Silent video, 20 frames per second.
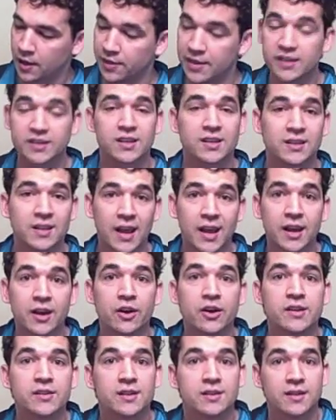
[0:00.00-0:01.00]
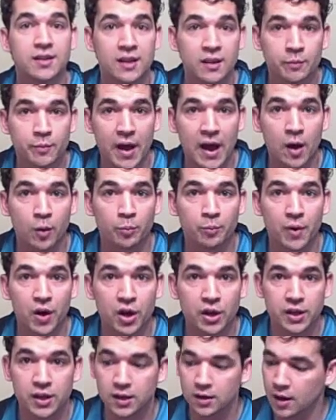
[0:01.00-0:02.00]
This container is a 10-pound
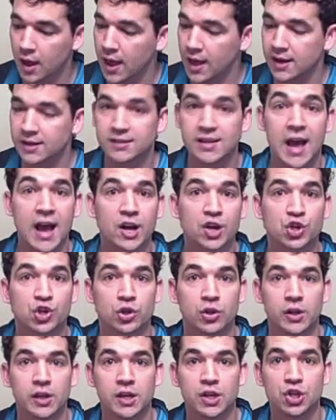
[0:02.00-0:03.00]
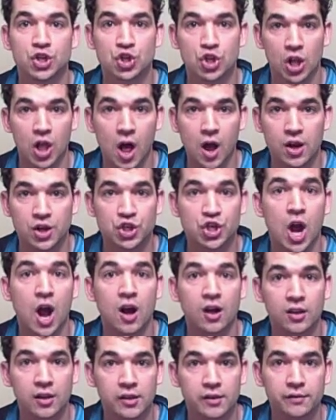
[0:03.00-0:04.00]
bucket and it's actually
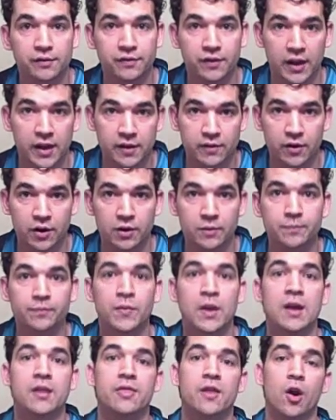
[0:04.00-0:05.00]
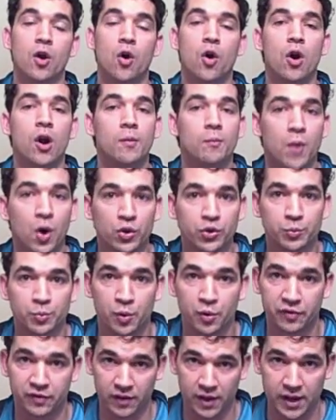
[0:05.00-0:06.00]
chocolate flavored. There are
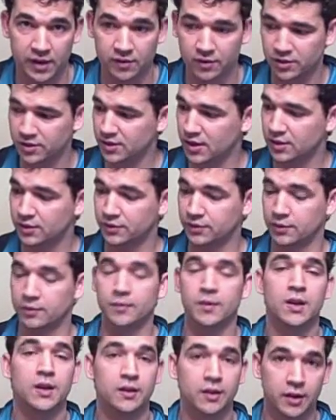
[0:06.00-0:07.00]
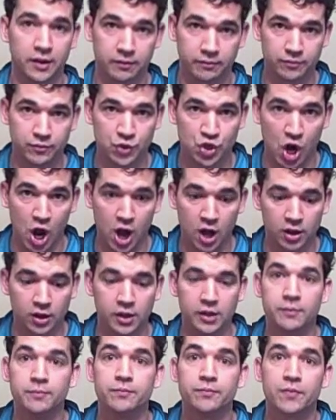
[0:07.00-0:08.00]
multiple flavors. There's
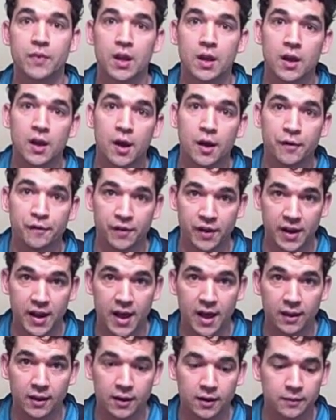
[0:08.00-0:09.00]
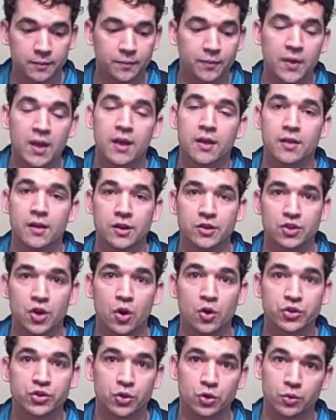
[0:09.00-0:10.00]
chocolate, vanilla. There's
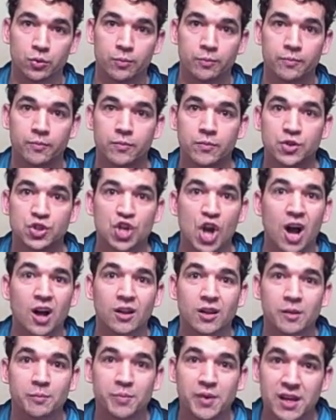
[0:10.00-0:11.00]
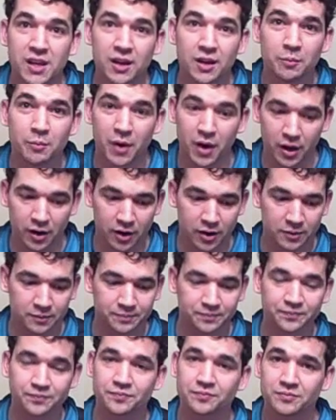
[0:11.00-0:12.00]
also chocolate peanut butter,
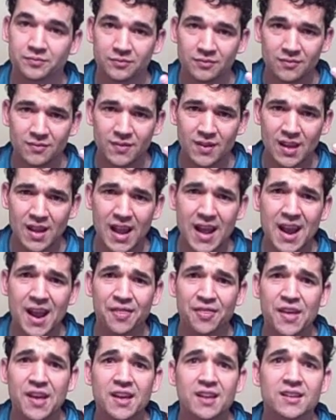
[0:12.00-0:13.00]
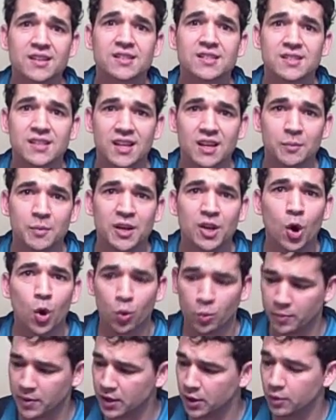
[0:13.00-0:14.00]
and I think cinnamon
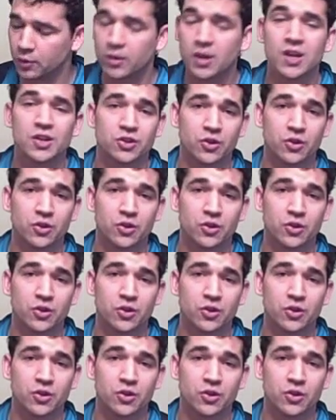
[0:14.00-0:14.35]
oatmeal.